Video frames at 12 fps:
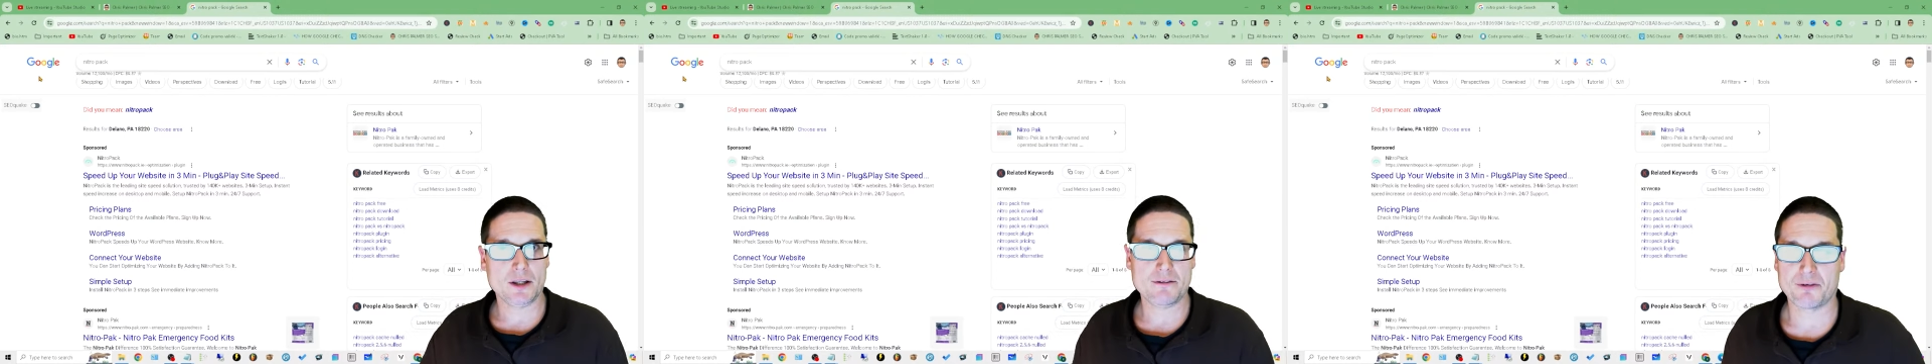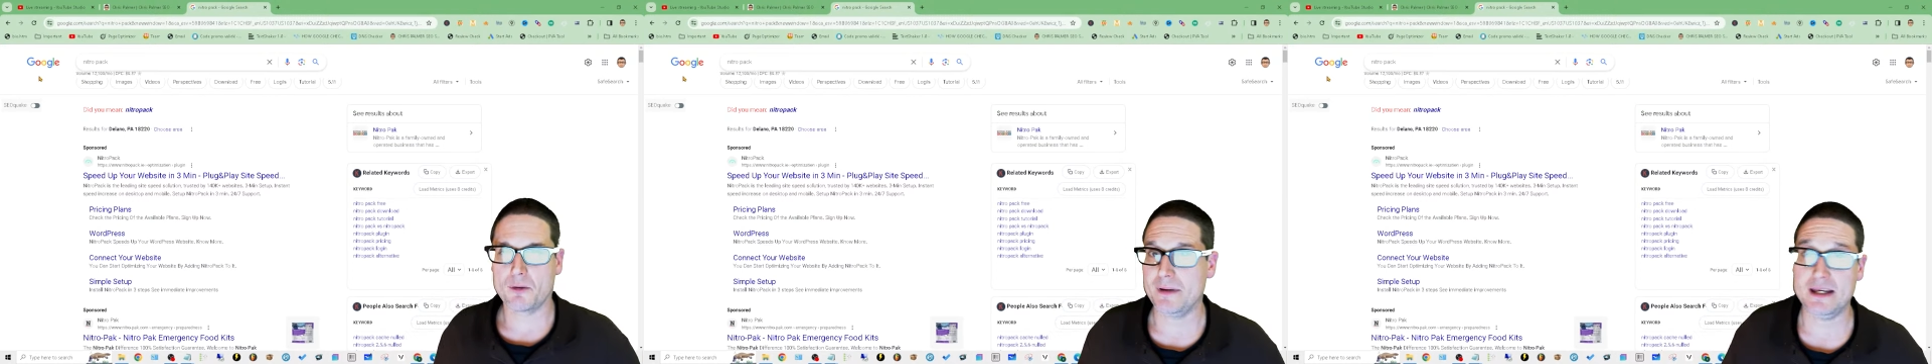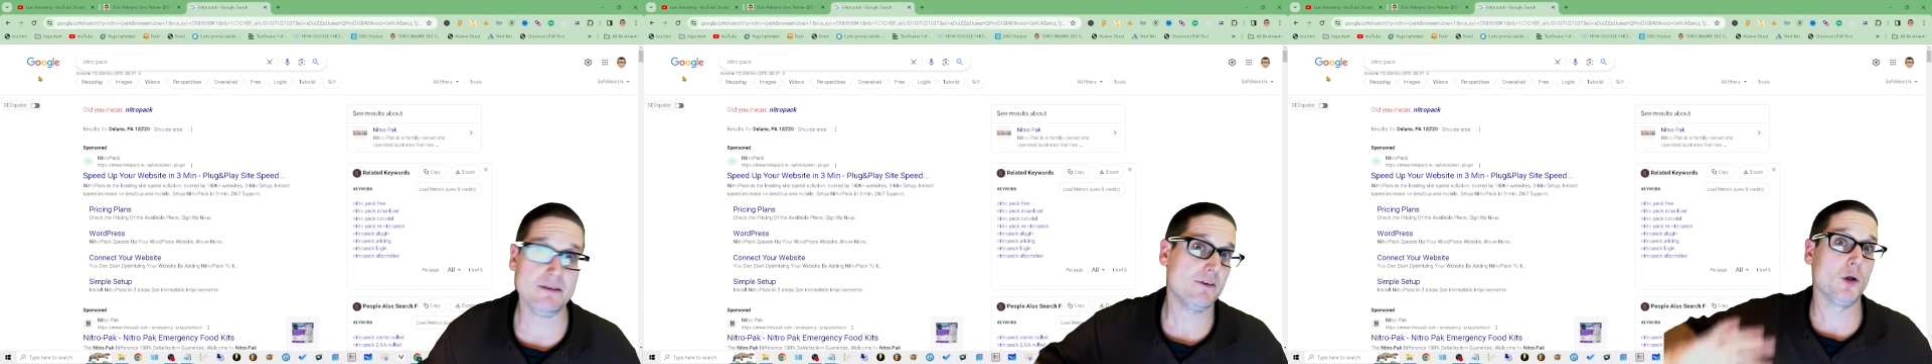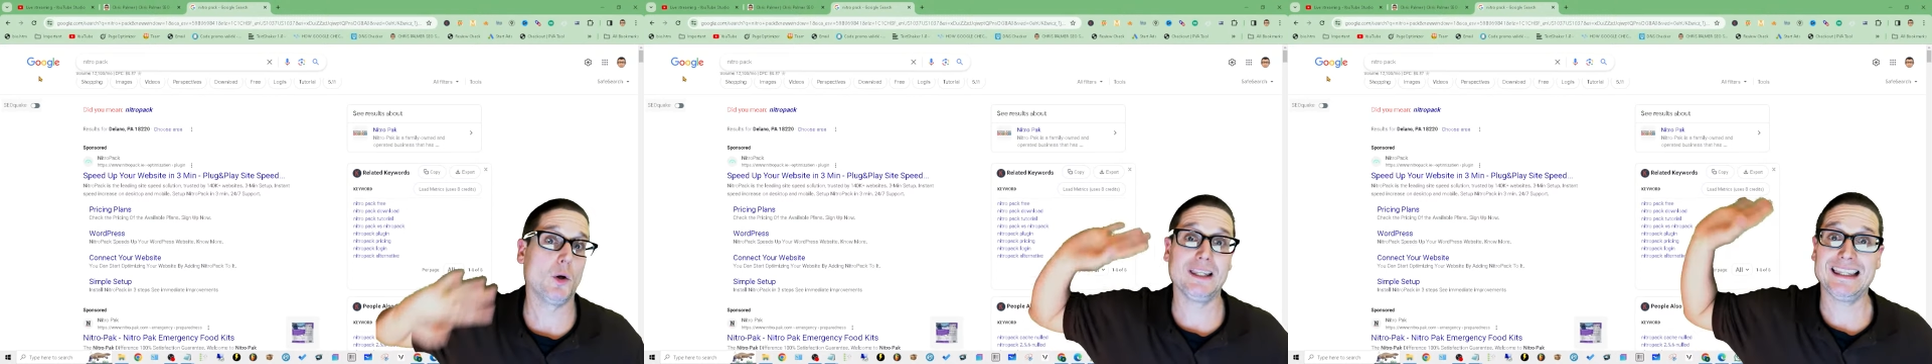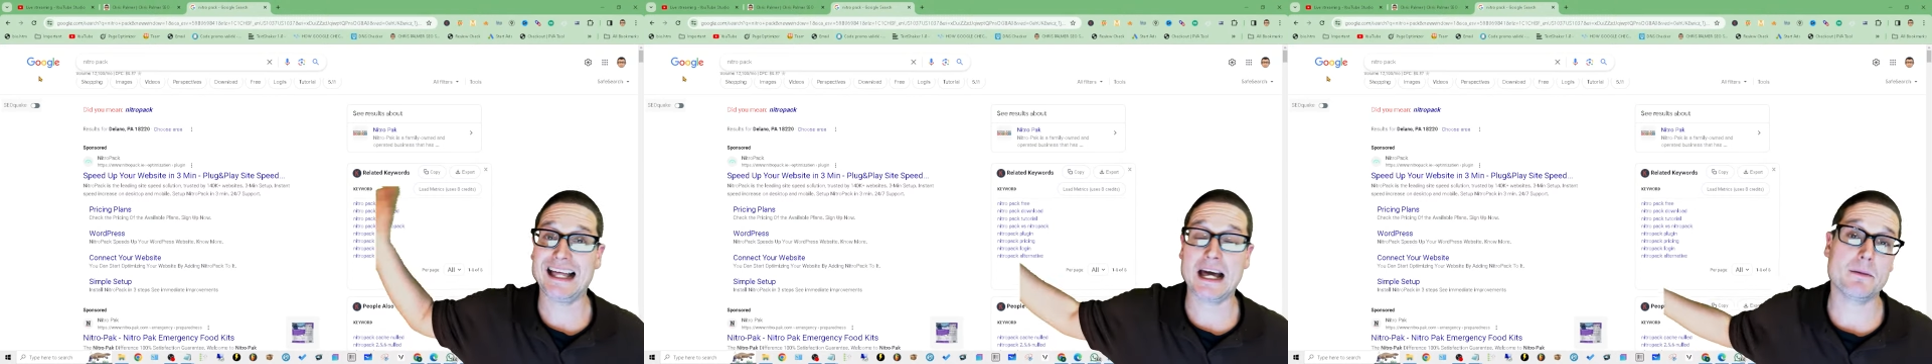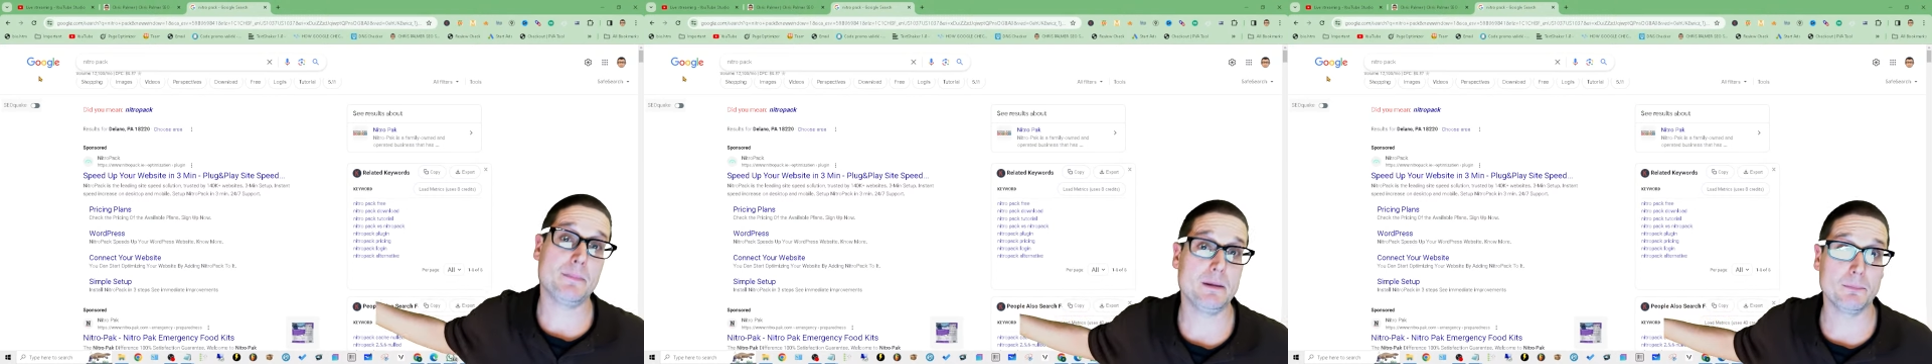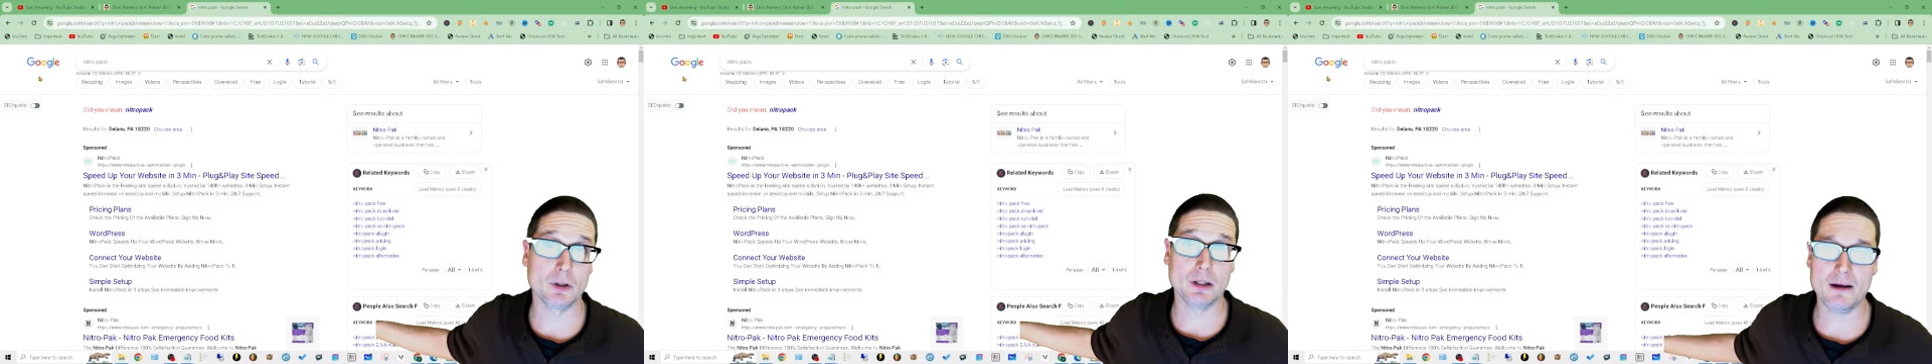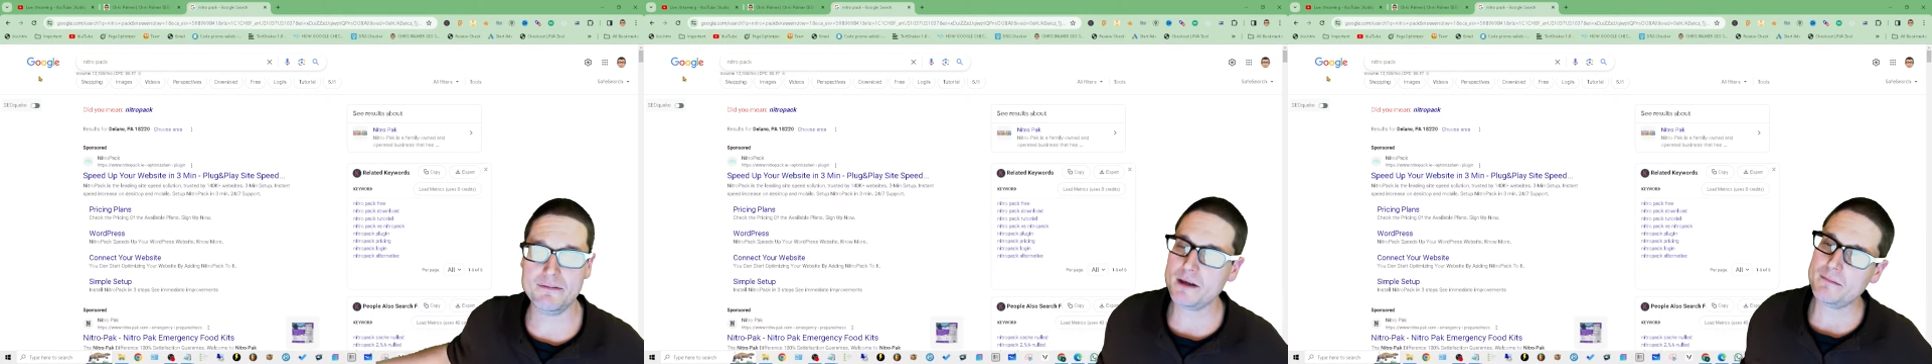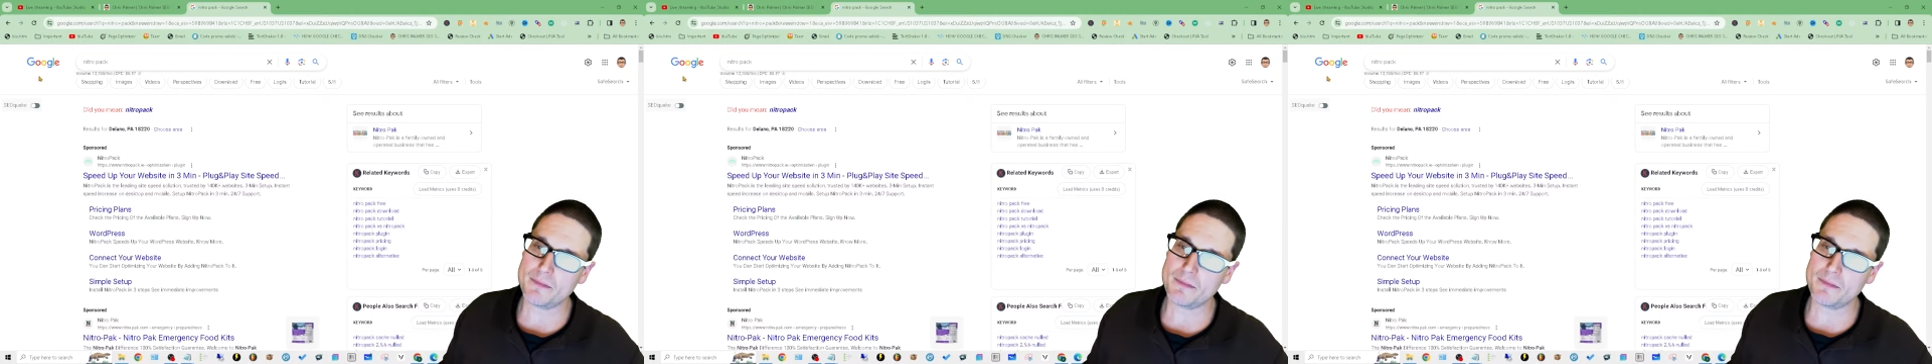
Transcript: for me, even though a lot of people love it.